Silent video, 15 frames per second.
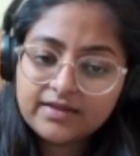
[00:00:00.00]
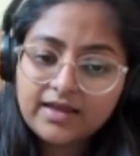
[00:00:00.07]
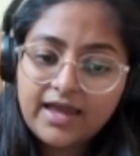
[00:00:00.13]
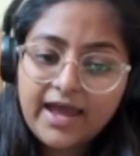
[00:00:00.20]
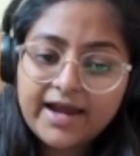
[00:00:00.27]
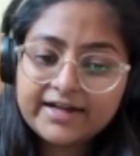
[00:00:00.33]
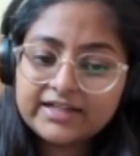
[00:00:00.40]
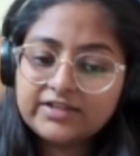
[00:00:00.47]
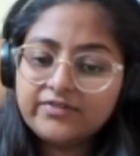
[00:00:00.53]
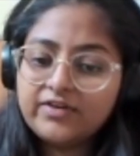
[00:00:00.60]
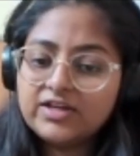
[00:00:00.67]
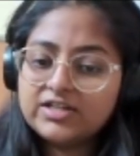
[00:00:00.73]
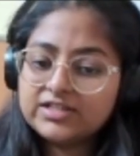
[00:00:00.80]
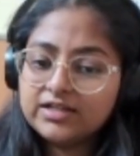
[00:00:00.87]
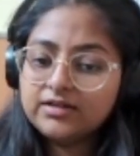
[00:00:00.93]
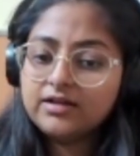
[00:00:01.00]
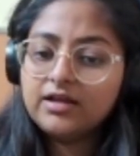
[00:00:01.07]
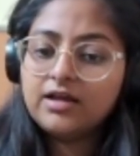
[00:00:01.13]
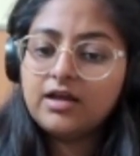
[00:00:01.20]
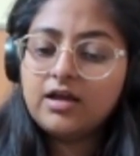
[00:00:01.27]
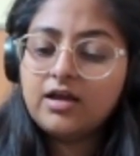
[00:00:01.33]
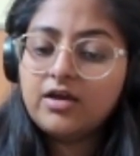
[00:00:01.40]
activation
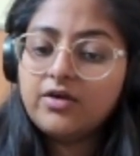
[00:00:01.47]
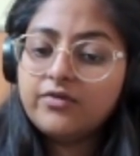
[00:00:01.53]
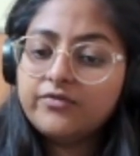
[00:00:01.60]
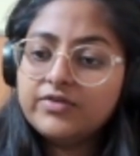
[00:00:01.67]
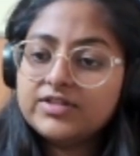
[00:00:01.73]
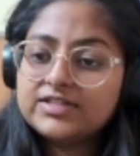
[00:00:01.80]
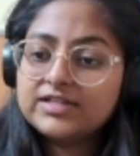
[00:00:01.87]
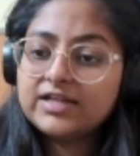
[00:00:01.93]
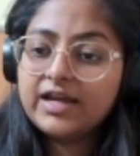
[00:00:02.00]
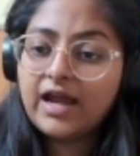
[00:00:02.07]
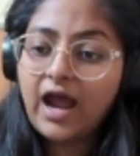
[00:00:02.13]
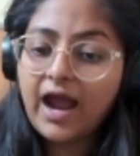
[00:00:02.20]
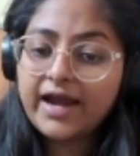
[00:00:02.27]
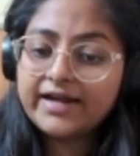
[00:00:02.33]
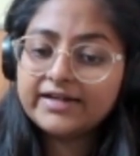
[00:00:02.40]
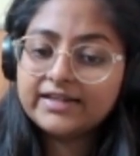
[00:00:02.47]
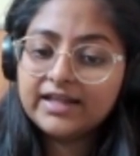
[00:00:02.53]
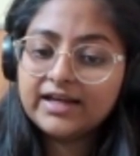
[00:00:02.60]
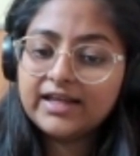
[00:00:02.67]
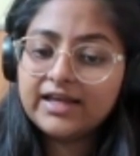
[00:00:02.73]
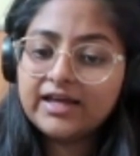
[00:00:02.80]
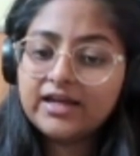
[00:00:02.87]
which hide the
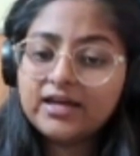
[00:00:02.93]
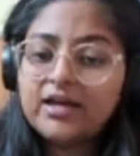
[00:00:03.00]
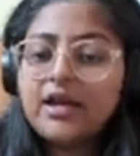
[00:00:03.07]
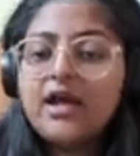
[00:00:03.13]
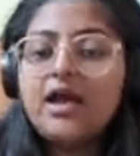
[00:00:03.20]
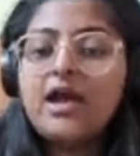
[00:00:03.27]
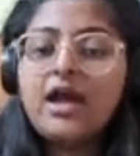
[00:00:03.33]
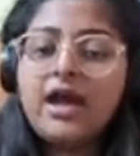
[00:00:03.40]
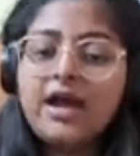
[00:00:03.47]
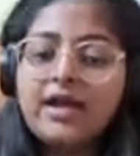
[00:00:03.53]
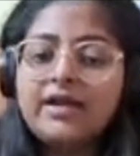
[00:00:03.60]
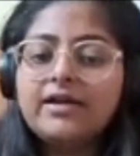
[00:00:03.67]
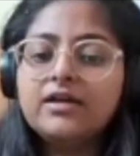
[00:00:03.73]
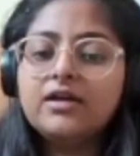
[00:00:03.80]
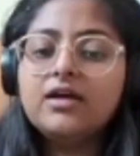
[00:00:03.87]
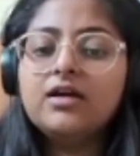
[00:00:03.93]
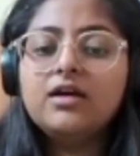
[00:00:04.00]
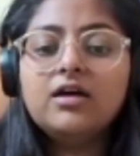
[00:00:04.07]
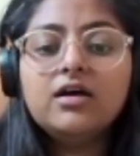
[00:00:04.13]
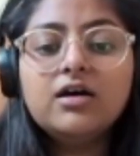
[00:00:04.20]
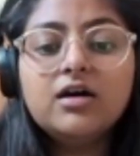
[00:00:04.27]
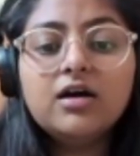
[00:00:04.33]
layer, and
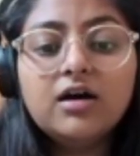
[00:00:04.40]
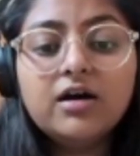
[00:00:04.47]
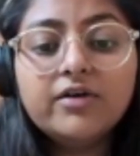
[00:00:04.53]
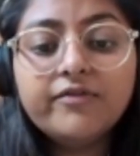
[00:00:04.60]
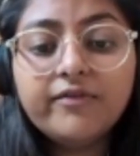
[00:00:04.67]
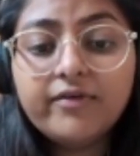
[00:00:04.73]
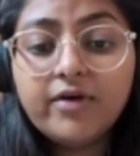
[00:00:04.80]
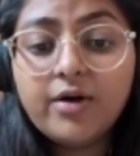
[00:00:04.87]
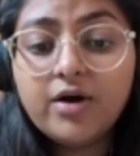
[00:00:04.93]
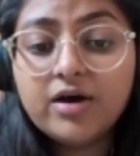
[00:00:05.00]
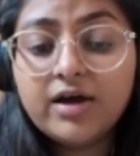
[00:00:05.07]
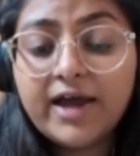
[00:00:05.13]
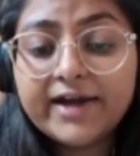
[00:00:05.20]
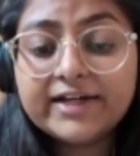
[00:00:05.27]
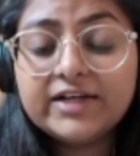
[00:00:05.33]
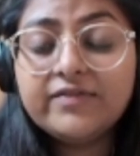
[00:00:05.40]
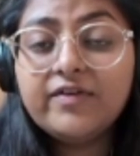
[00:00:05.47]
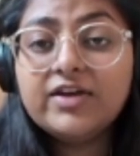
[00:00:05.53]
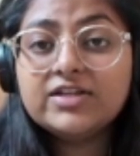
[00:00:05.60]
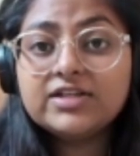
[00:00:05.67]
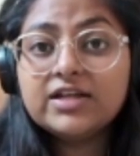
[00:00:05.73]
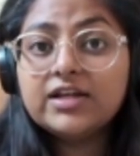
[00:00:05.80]

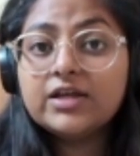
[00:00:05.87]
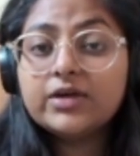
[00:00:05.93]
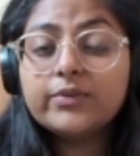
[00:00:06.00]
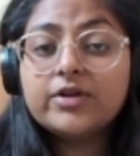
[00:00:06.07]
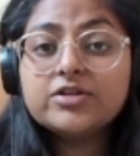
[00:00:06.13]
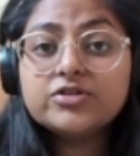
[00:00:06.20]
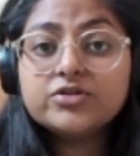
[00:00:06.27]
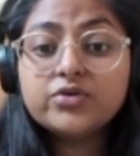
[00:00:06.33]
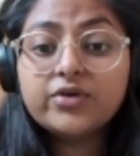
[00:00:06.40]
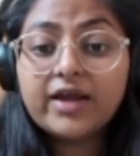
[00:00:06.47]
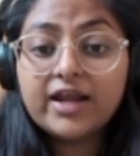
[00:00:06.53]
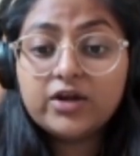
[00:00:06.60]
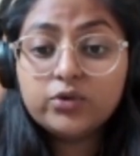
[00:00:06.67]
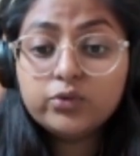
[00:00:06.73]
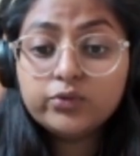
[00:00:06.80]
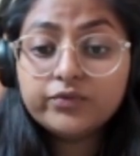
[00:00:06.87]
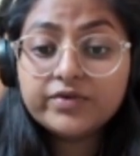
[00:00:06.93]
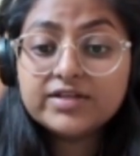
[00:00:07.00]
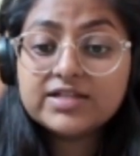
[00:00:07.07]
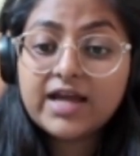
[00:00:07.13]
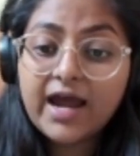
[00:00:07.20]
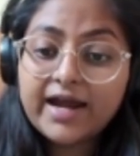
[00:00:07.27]
activation equals to relu
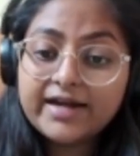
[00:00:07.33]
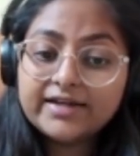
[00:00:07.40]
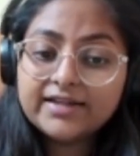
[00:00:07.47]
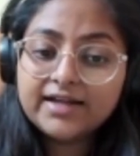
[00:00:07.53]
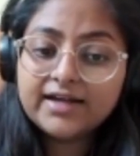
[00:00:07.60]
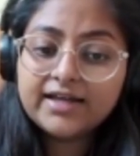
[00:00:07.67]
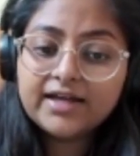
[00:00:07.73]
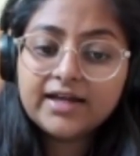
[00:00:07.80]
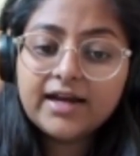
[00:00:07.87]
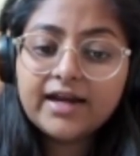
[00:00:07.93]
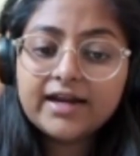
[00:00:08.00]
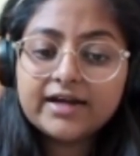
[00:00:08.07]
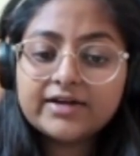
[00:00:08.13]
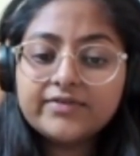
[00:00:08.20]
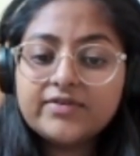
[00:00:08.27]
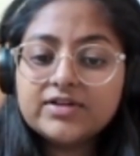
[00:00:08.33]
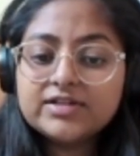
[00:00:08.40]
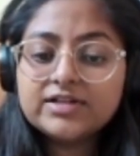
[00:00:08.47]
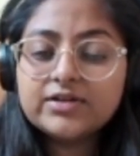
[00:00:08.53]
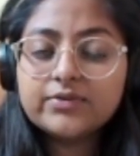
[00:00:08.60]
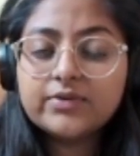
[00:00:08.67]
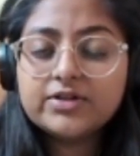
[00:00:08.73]
which hide the layer, and
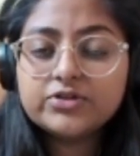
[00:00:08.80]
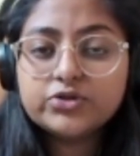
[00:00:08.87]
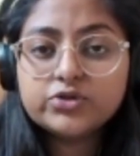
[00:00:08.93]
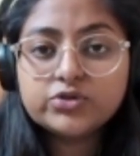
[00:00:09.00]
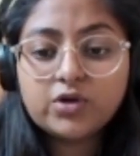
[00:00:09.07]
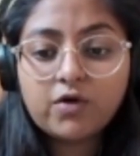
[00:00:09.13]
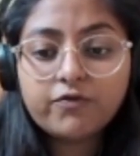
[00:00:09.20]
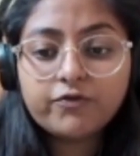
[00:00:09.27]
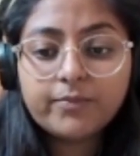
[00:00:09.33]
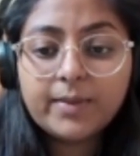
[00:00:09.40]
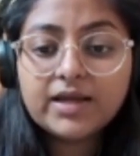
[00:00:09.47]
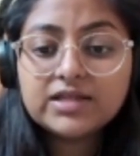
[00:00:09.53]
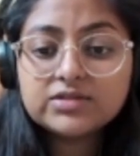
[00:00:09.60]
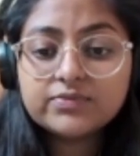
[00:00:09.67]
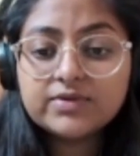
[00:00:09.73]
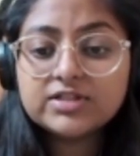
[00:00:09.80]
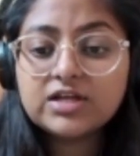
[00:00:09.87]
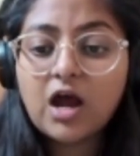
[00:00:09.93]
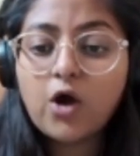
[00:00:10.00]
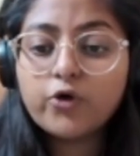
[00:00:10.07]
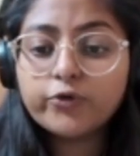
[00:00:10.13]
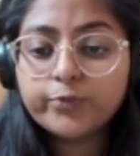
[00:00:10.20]
activation equals to softmax which
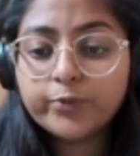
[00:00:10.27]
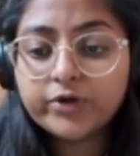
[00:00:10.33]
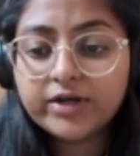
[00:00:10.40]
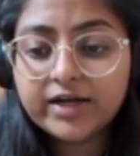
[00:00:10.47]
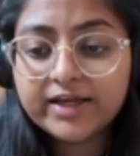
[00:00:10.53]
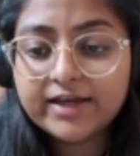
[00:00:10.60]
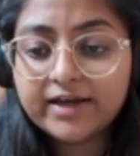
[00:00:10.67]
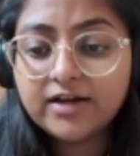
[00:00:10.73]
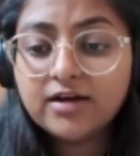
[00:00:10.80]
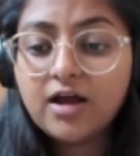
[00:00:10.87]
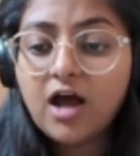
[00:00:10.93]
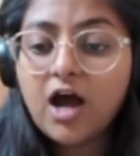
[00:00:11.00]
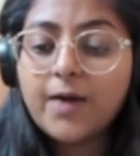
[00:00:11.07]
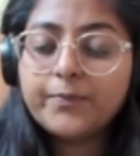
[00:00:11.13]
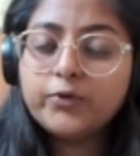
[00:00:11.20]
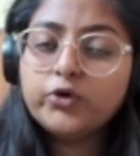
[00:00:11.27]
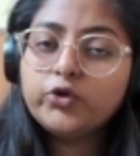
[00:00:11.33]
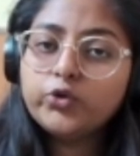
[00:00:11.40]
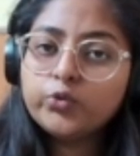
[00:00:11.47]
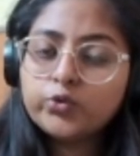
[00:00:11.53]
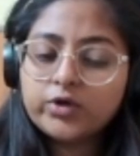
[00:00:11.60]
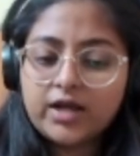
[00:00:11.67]
output layer up to
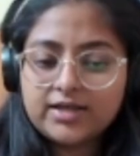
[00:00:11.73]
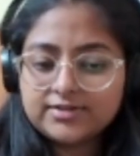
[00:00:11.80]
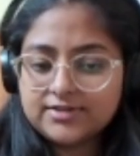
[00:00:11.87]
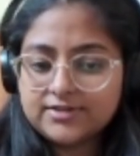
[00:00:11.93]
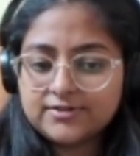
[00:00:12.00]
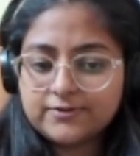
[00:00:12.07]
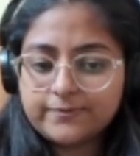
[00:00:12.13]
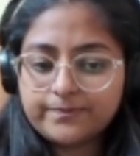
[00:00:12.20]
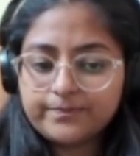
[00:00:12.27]
2 classes.